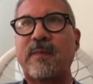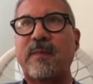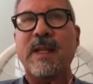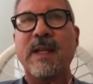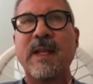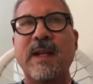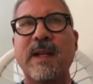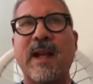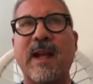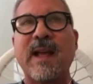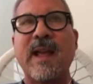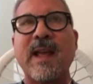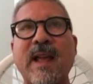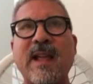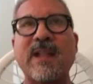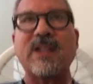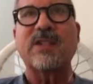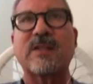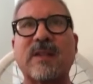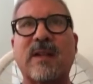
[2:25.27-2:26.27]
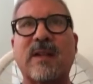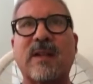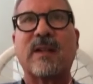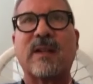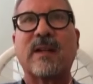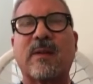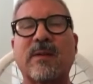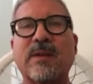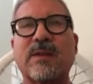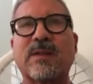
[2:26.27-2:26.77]
and I asked.
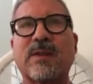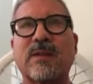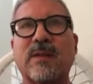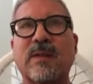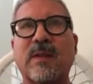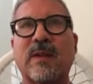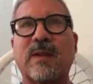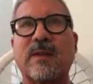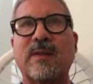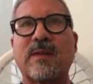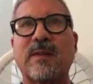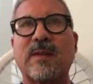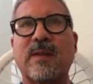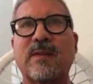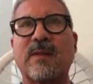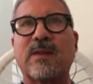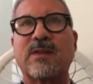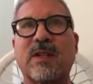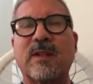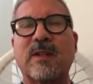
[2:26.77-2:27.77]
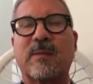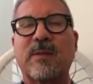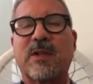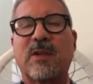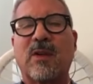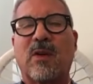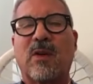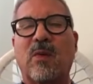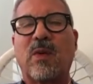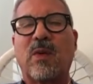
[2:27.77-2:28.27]
Uh, I was uh, there's a company
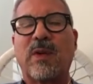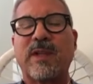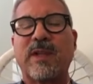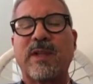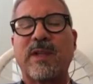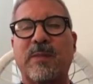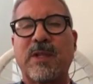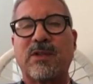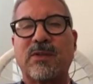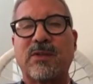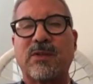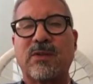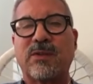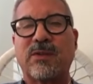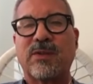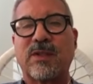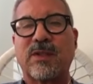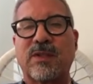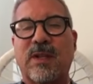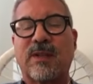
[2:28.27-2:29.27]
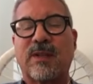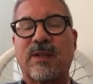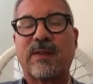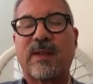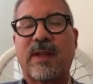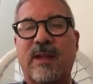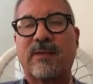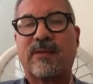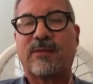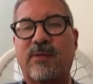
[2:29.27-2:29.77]
called William Pitt Jewelers in Southern
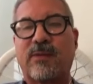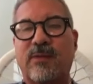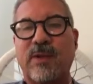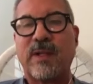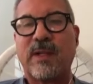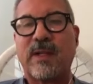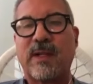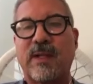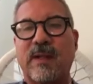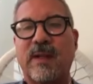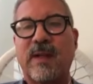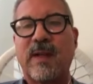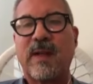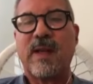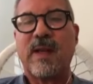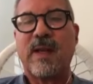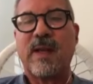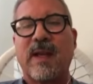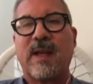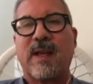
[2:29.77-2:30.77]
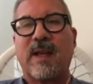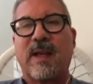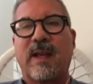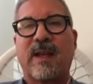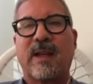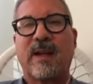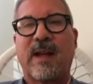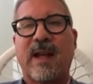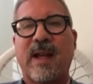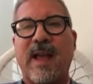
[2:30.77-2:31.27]
California,
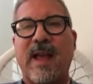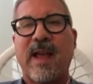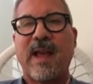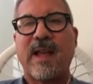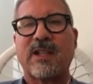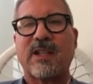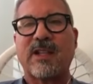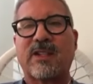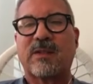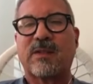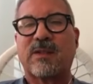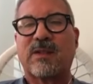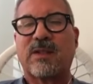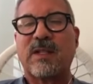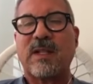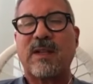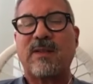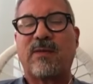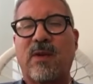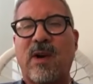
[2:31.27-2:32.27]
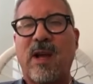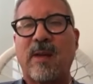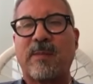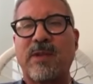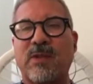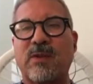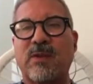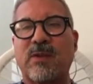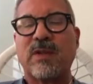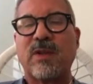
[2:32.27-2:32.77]
and I asked Steve
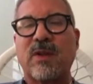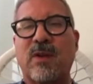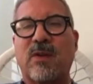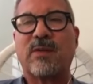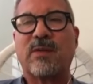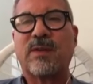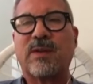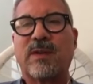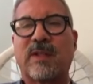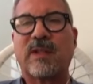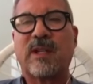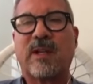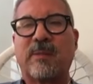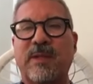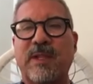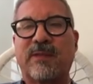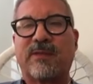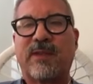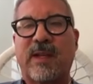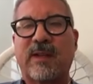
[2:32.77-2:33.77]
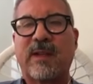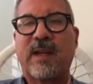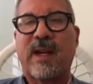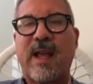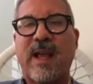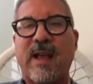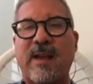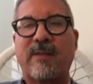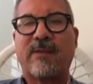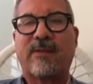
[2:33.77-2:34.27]
Robbins, who's the owner of the company, if I could
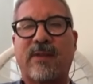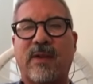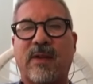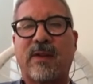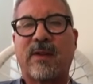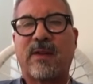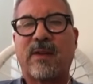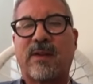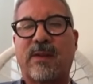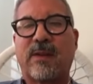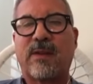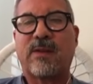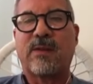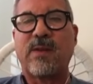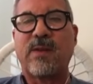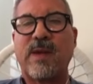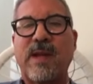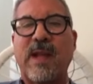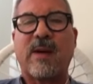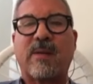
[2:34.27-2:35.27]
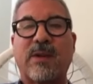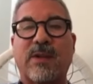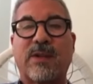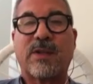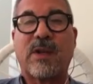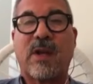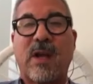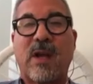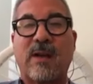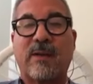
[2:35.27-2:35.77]
have three hours
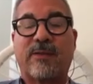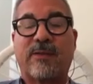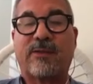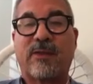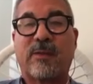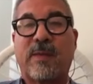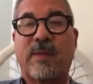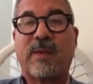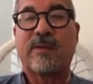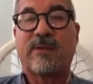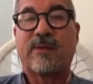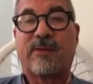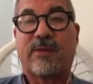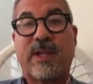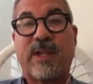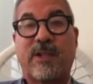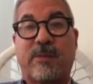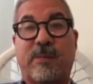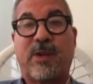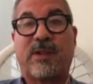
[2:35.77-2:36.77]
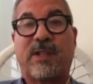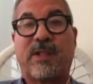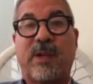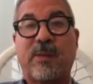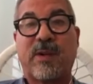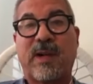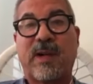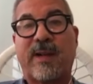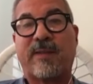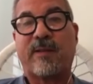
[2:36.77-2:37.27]
off for my, for his birthday.
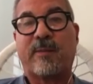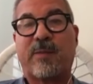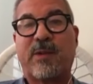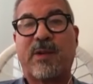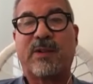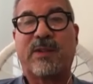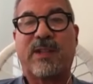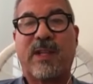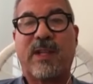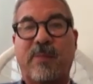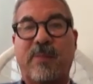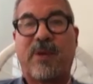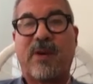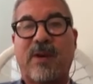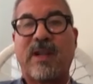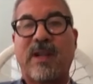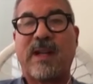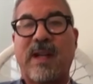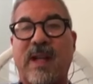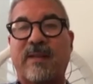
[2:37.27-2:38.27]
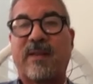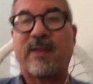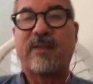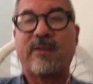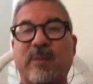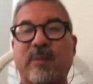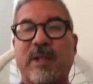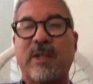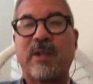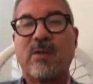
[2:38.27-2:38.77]
We're going to have a birthday party and have
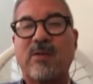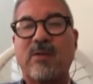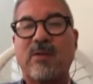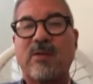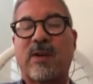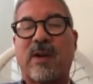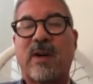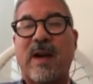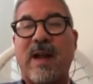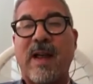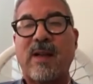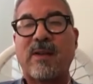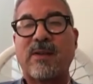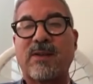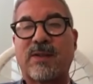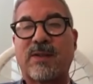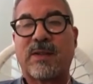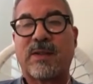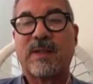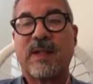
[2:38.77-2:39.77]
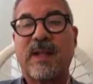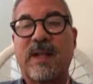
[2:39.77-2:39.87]
everybody over our house. And,